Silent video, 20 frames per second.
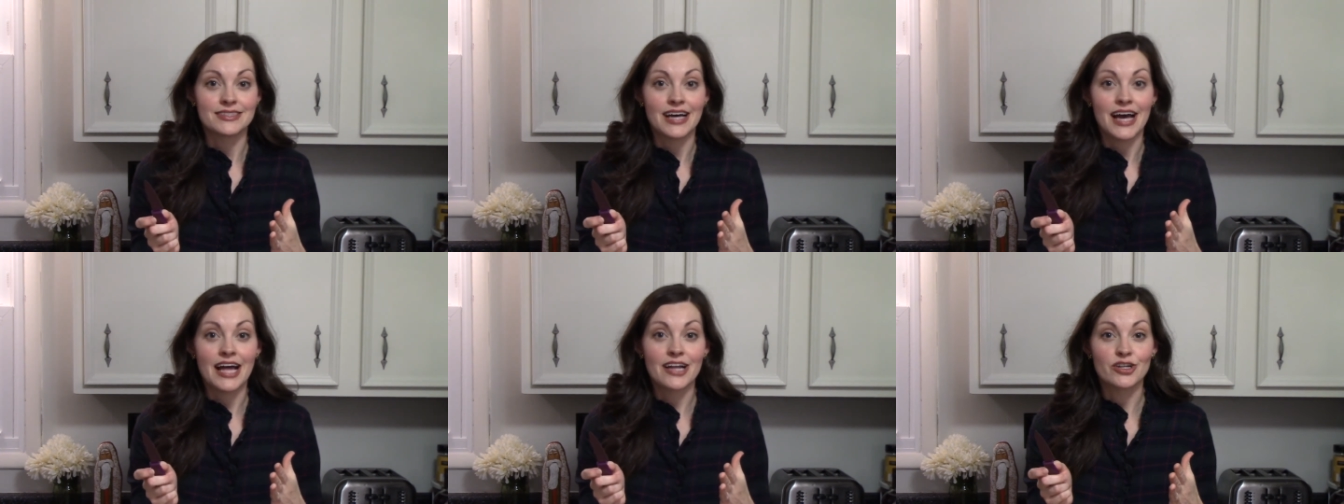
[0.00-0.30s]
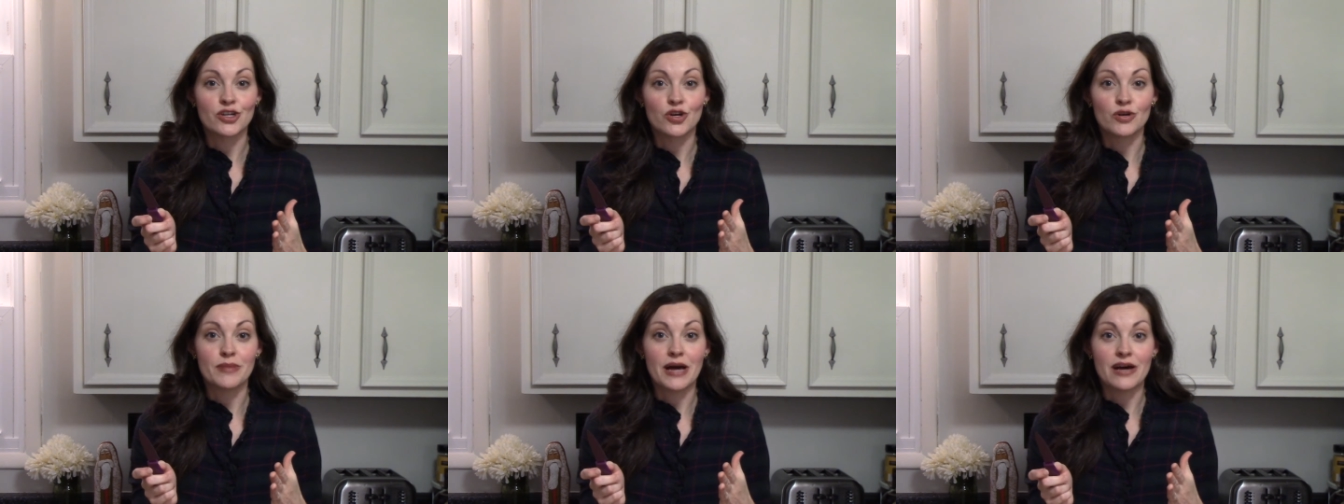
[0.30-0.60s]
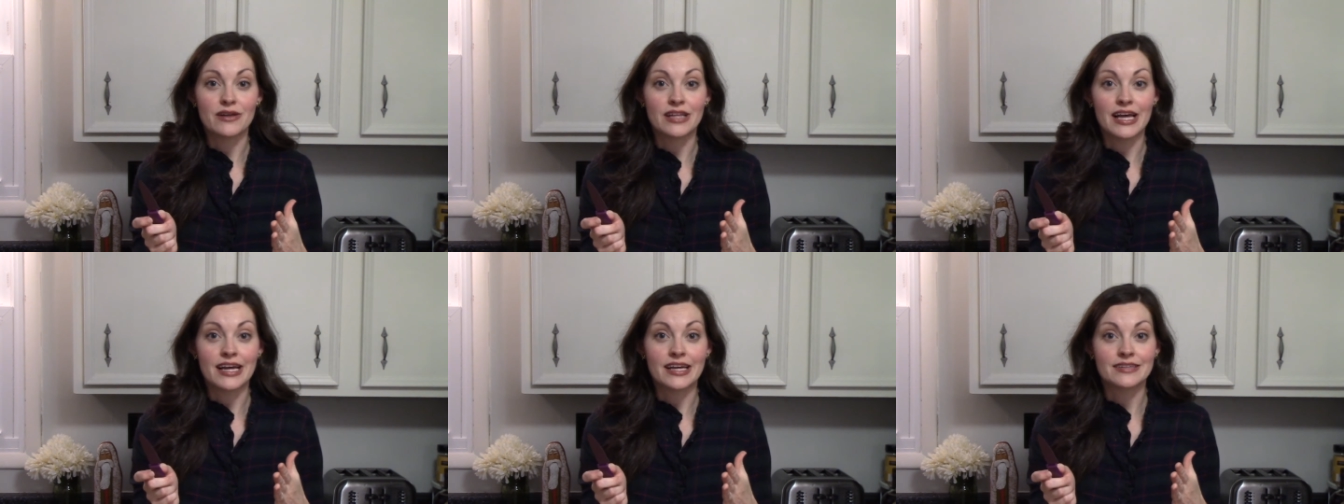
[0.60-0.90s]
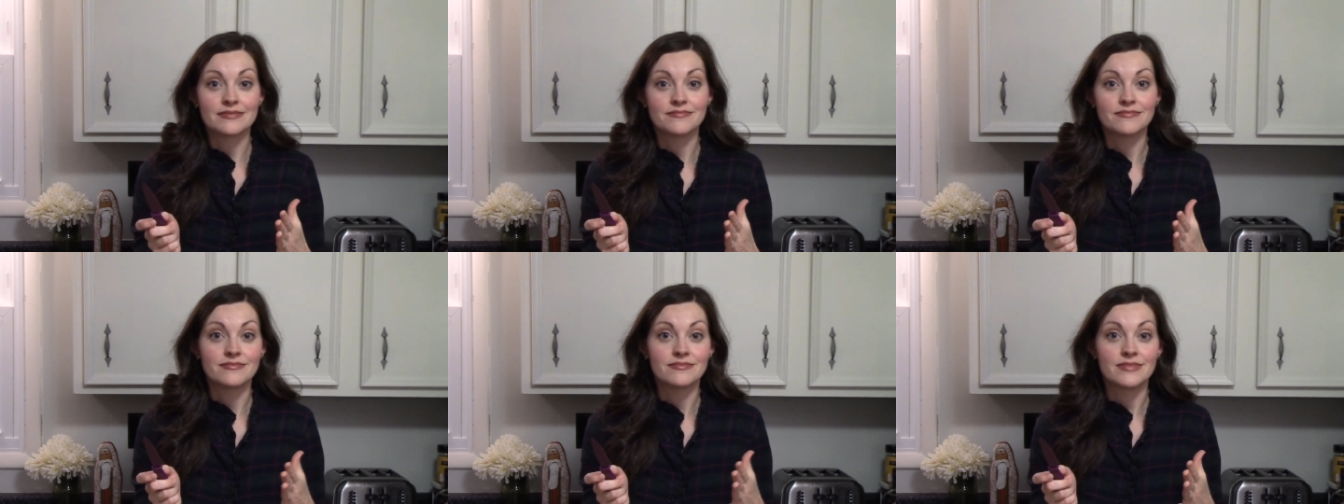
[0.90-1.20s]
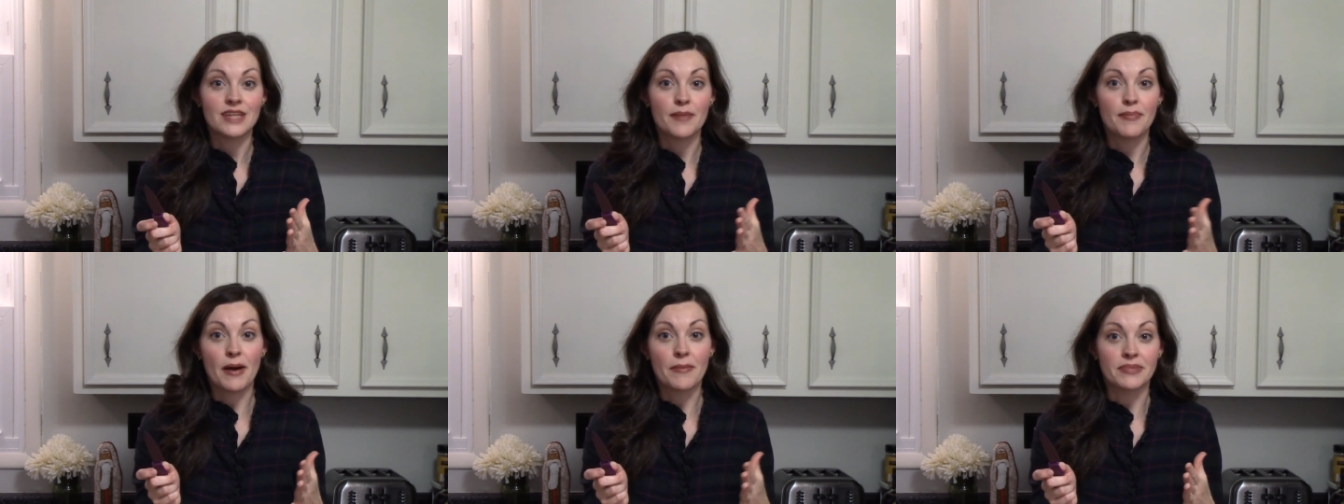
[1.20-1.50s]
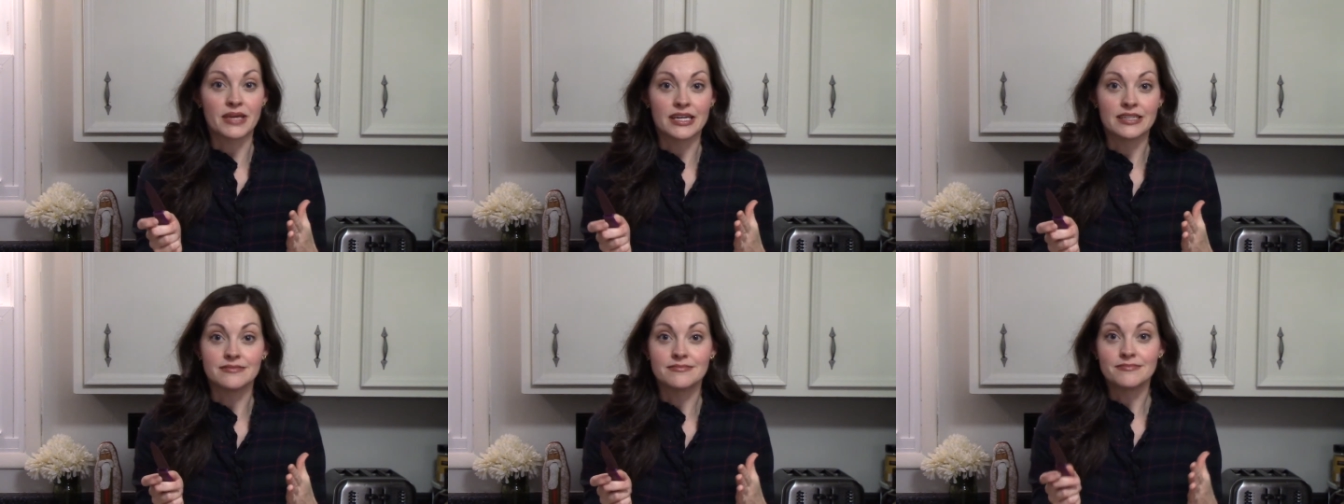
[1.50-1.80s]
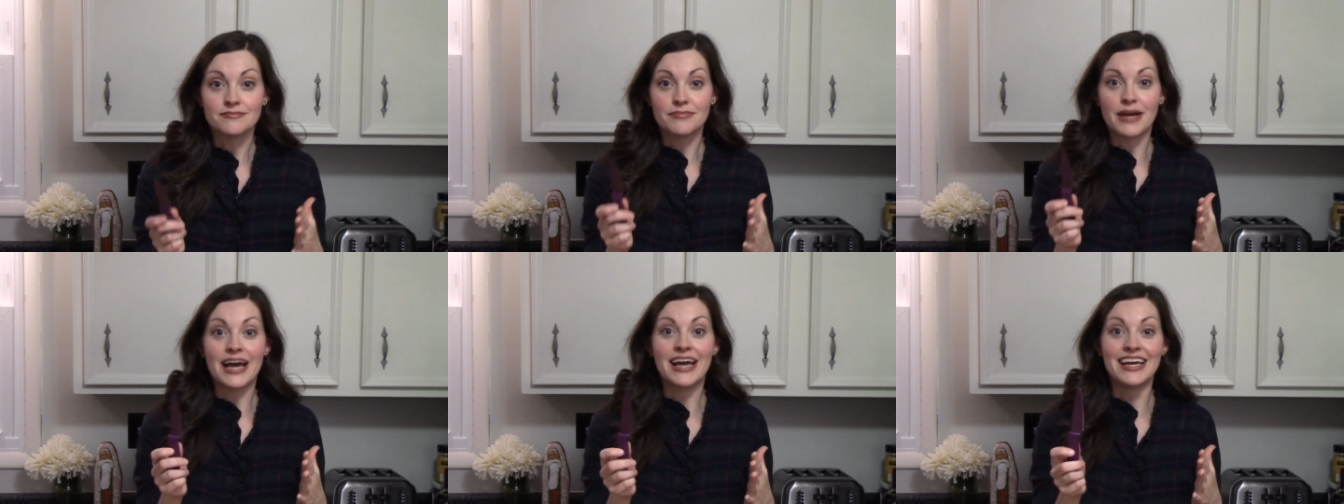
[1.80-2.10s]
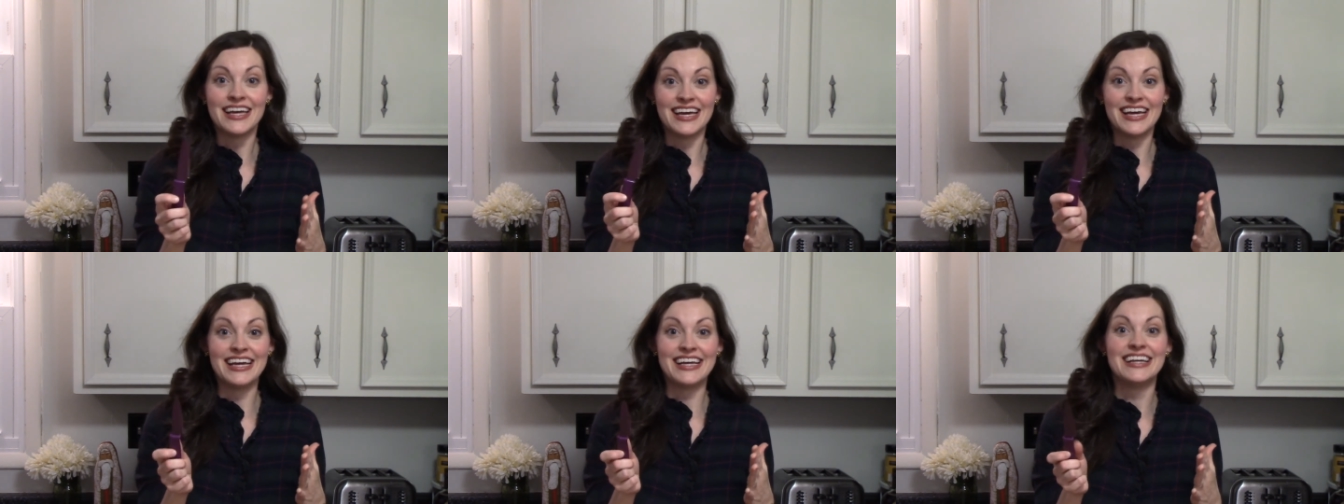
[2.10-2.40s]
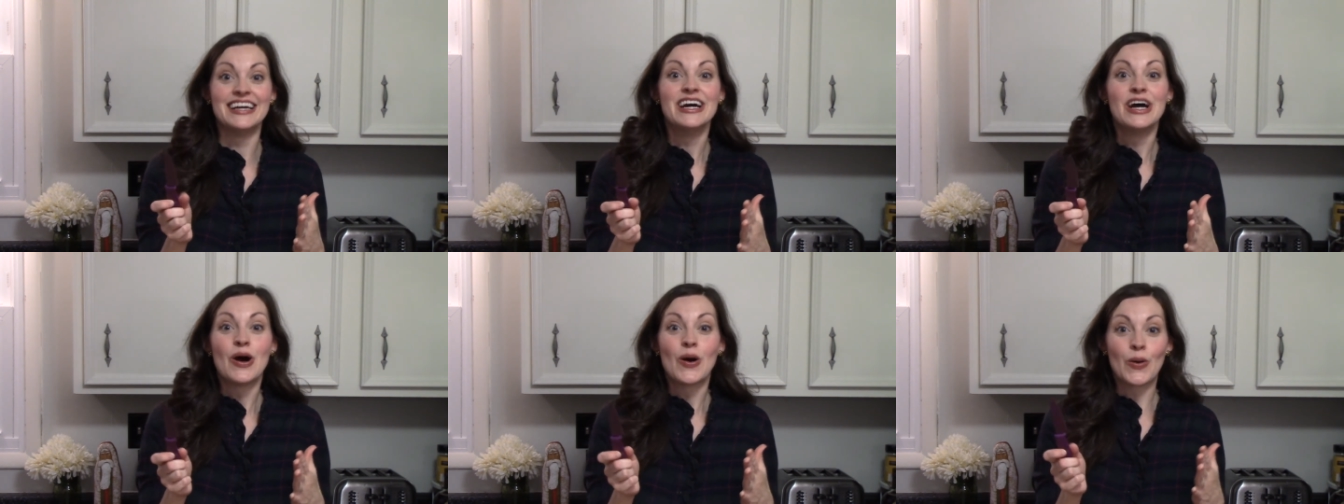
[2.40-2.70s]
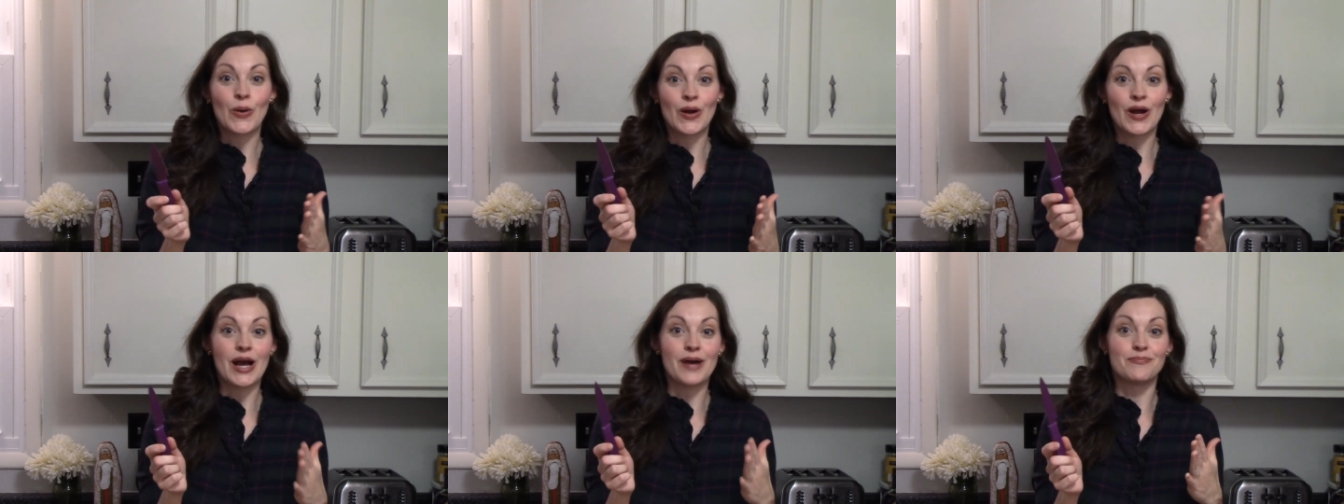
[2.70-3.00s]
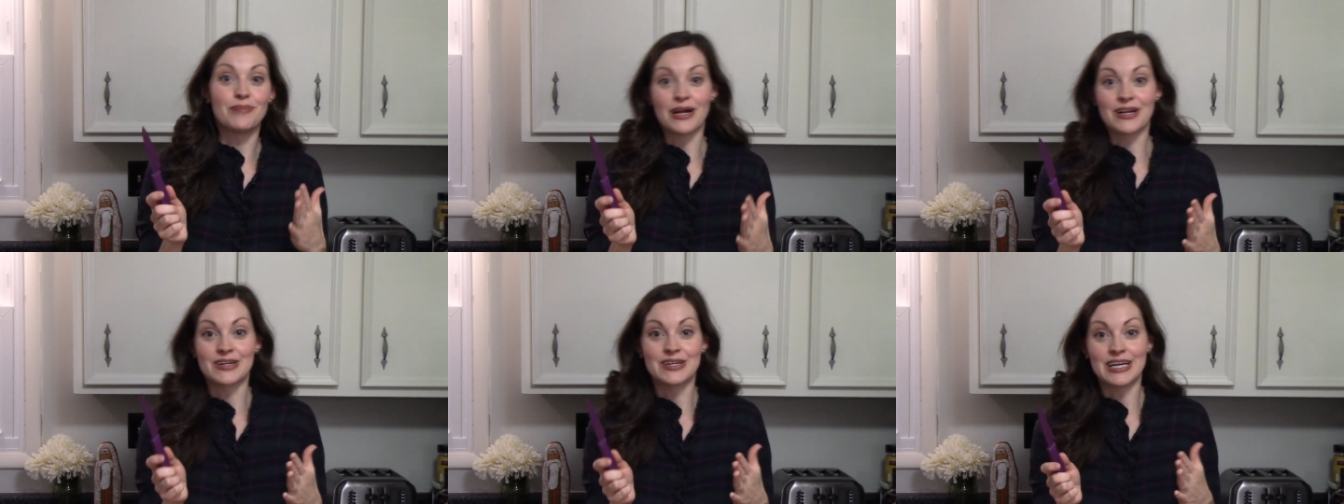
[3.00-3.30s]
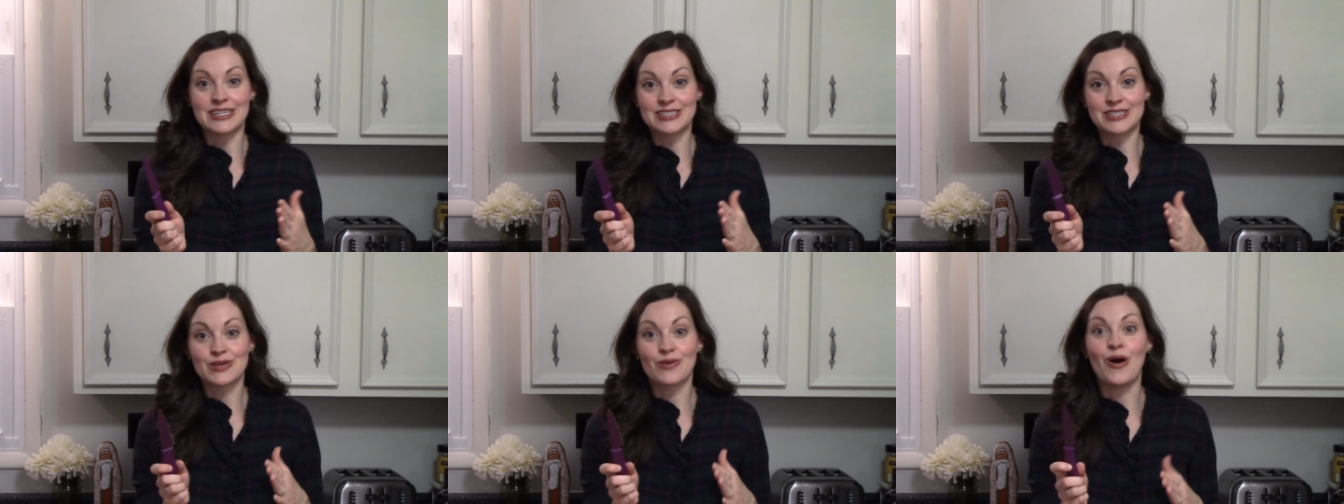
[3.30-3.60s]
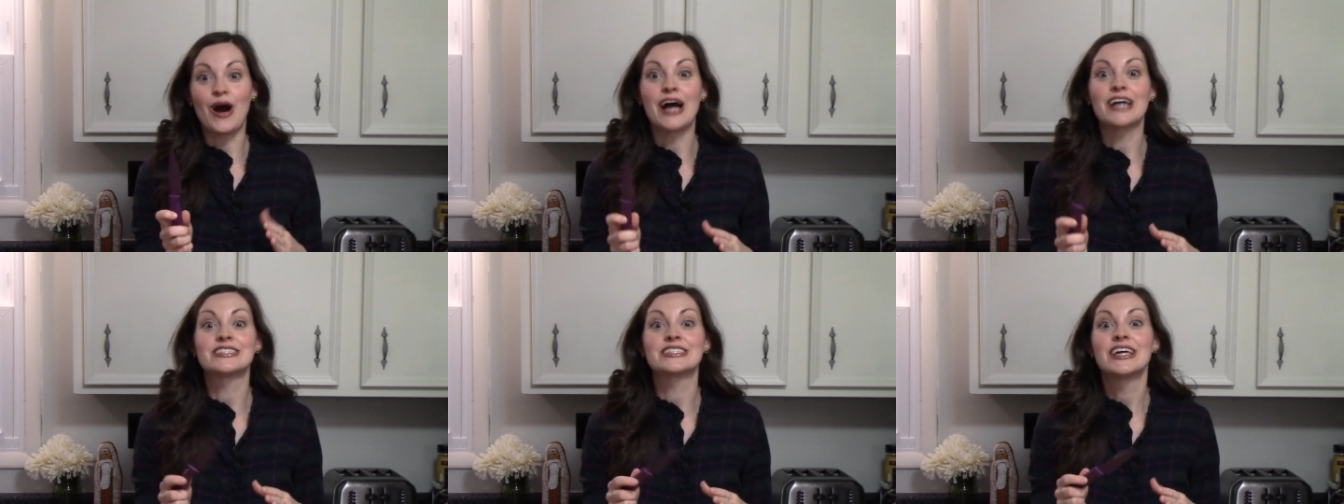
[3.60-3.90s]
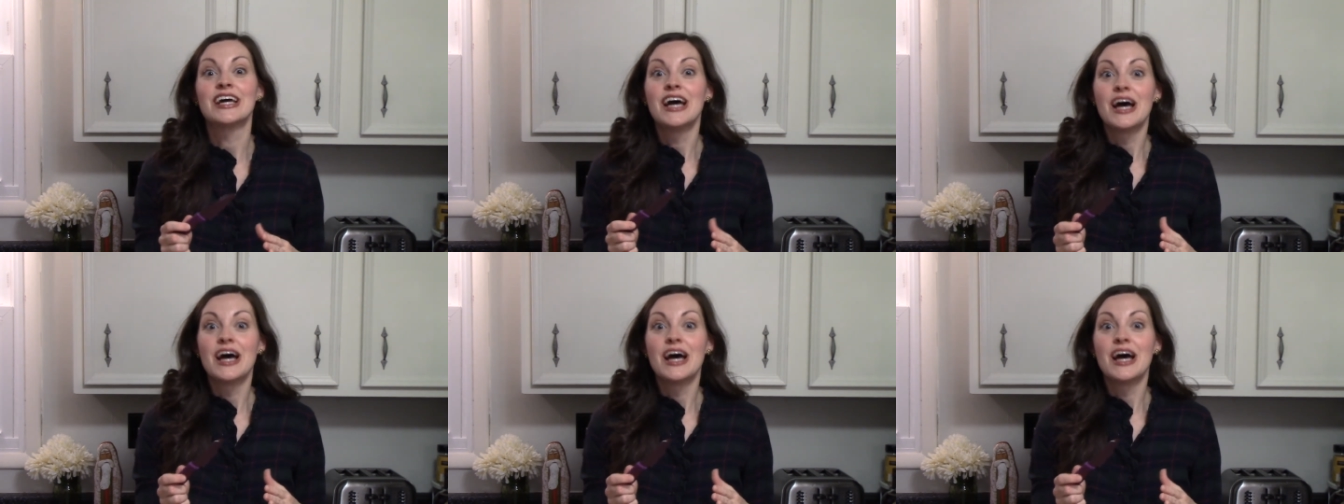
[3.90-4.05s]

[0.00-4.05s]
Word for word: I don't know about like a pumpkin or a butternut squash,